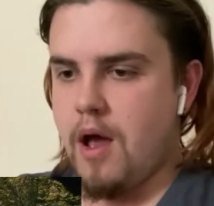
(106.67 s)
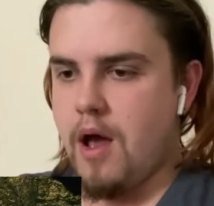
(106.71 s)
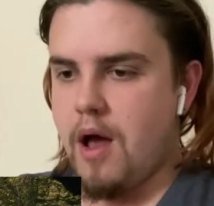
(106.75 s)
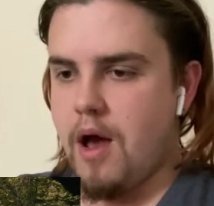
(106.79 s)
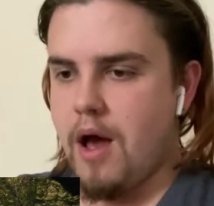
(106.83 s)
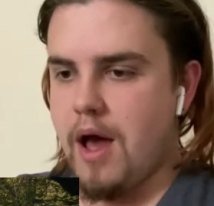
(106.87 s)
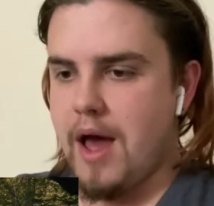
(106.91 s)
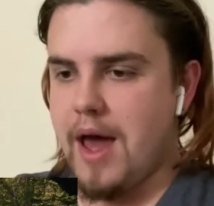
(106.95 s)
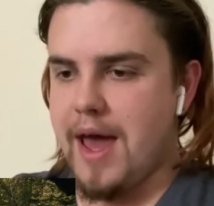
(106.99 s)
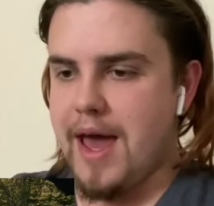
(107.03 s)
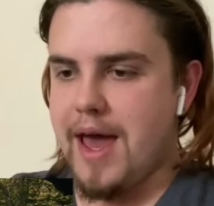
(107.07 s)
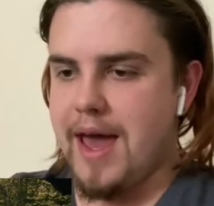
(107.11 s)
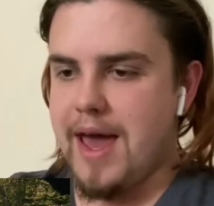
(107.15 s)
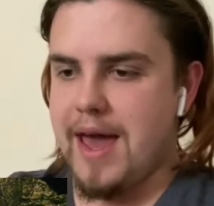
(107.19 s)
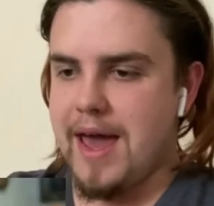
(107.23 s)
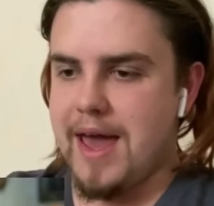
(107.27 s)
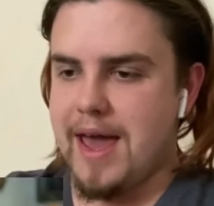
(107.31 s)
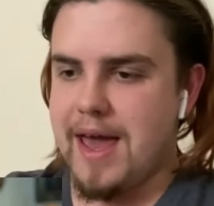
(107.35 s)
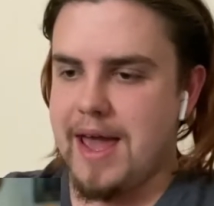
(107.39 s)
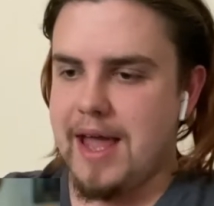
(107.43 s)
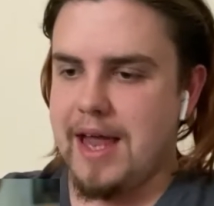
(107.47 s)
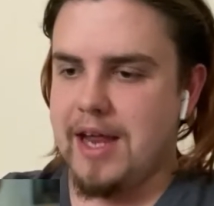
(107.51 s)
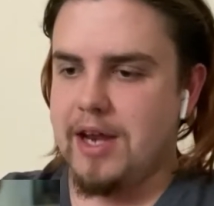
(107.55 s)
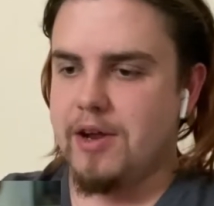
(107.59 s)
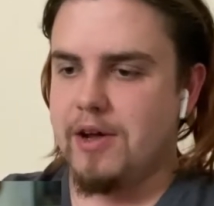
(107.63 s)

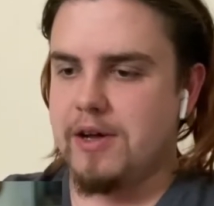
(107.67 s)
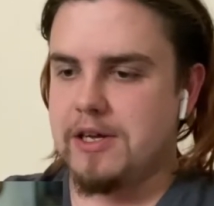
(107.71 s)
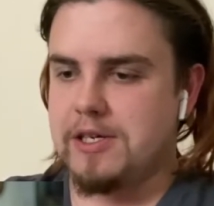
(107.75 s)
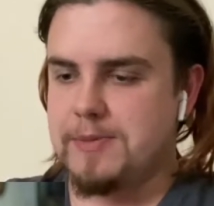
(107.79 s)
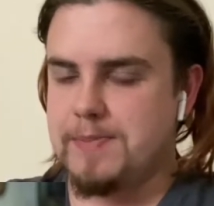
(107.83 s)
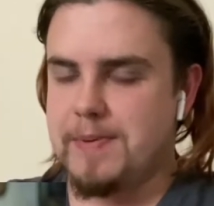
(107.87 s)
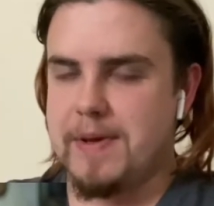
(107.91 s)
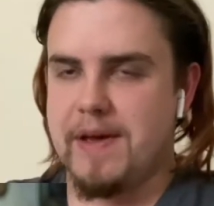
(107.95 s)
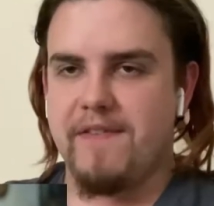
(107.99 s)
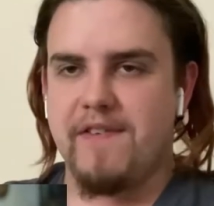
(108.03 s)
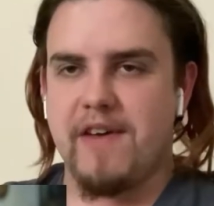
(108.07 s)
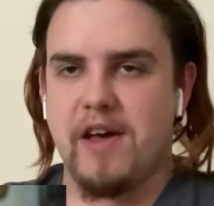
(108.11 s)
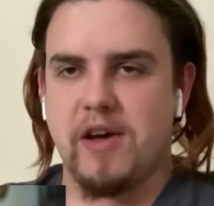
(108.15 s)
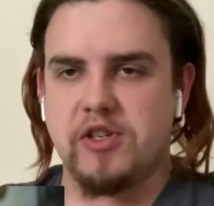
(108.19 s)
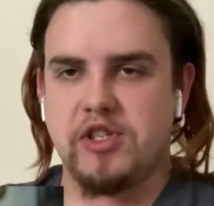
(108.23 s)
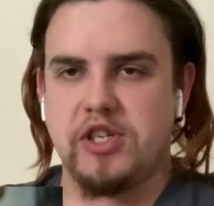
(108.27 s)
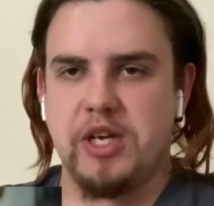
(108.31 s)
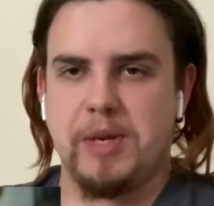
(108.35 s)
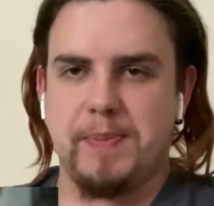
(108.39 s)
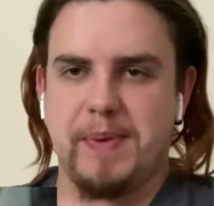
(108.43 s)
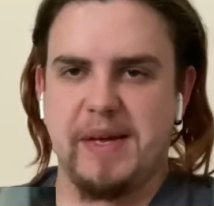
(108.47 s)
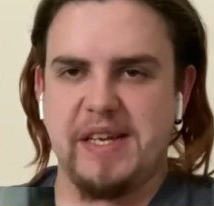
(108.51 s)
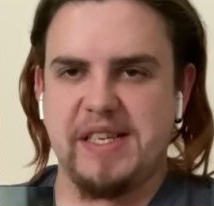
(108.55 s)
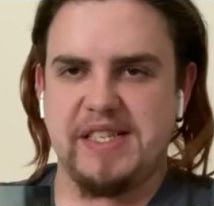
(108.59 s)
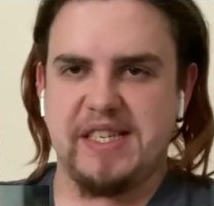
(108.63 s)
Hey, nice bit of
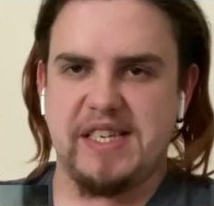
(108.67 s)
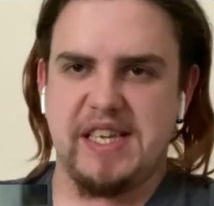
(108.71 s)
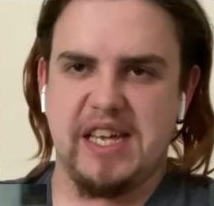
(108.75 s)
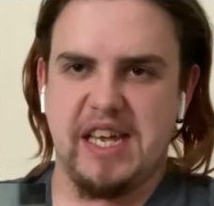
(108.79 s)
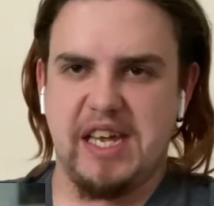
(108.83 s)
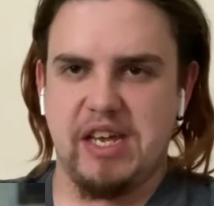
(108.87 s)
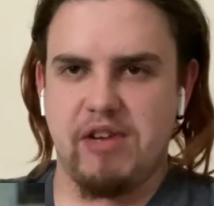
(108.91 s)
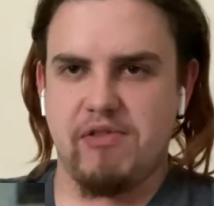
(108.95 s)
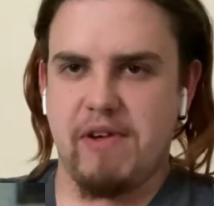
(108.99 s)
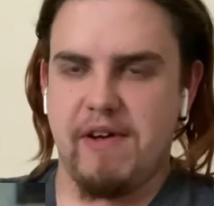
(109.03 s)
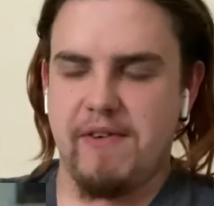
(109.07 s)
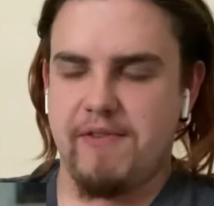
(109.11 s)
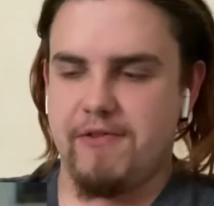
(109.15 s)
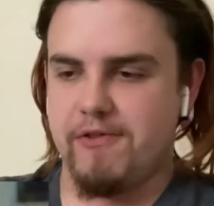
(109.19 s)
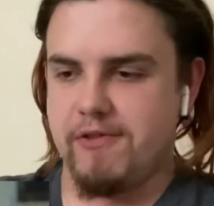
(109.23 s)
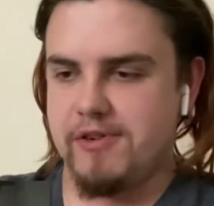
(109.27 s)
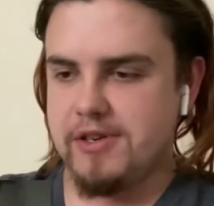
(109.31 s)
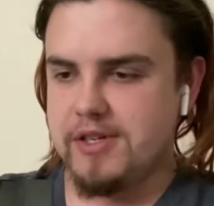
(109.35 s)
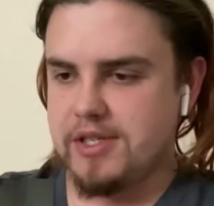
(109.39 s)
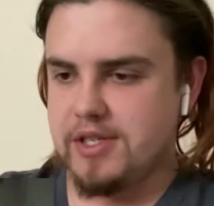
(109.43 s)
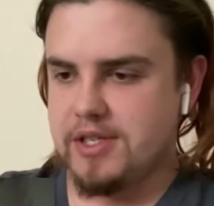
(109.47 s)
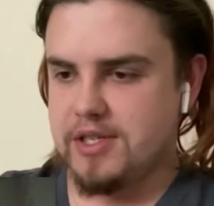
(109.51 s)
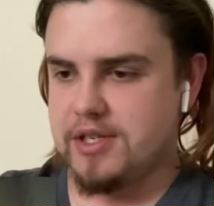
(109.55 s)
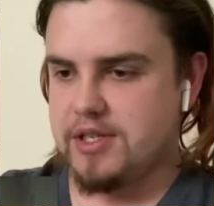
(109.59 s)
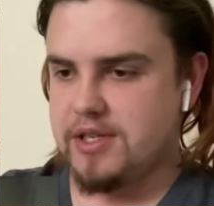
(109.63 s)
LGBT
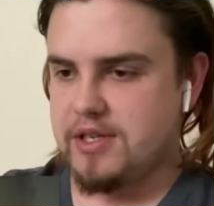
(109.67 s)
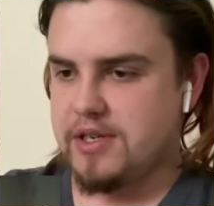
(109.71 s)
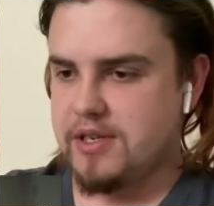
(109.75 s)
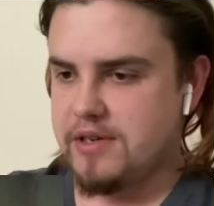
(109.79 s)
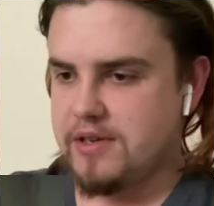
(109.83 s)
reference.